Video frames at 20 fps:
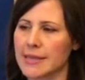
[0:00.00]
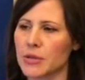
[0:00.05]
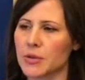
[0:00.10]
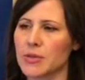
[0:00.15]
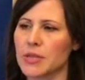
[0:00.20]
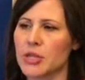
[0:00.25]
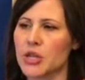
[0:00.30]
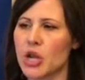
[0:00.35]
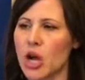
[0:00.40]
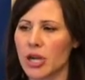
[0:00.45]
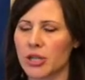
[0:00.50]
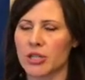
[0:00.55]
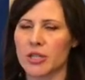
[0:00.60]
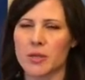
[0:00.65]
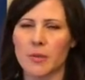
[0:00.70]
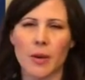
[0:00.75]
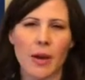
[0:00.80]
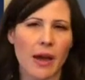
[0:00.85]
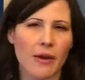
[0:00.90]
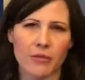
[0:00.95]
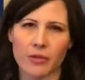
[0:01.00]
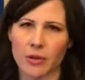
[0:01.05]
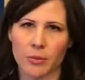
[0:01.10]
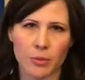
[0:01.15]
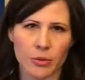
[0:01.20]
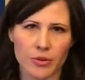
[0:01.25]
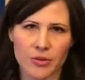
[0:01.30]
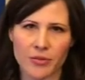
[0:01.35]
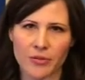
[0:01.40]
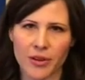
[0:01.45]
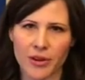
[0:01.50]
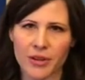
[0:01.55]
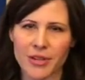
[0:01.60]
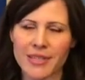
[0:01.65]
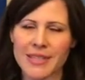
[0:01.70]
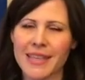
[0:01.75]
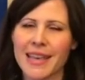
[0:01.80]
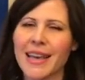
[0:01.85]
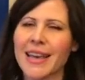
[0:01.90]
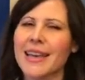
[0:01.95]
So it's not just about effort and
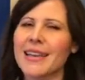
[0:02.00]
perseverance,